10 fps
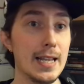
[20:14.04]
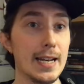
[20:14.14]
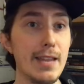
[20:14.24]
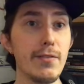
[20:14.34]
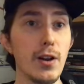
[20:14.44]

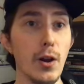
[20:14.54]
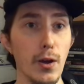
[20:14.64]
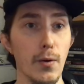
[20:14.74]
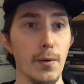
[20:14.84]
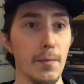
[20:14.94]
leave it
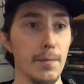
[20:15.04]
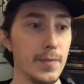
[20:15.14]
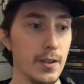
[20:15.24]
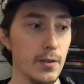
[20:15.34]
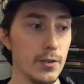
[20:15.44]
alone.
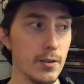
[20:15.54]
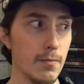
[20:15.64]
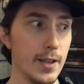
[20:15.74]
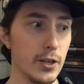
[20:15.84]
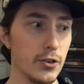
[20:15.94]
You know, some
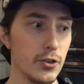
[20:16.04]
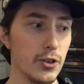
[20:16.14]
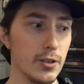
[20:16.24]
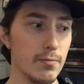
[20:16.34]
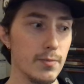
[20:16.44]
things should
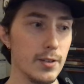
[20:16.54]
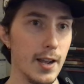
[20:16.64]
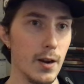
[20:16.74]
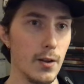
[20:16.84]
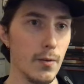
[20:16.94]
just
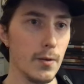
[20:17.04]
stay alone.